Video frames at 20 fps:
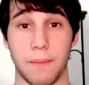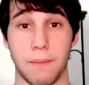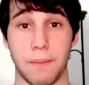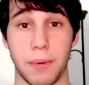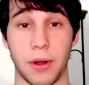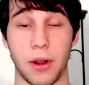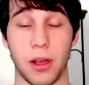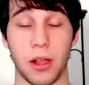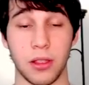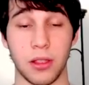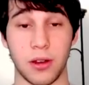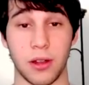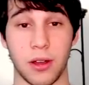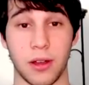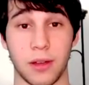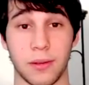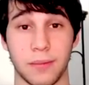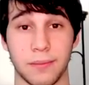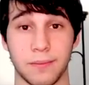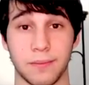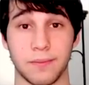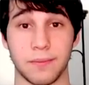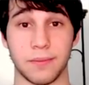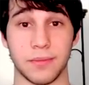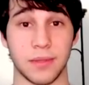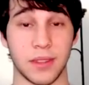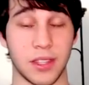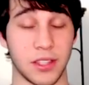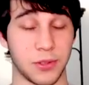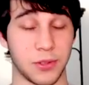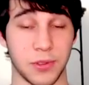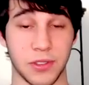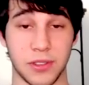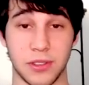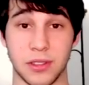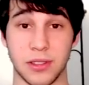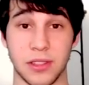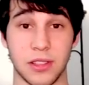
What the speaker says: But all in all, this was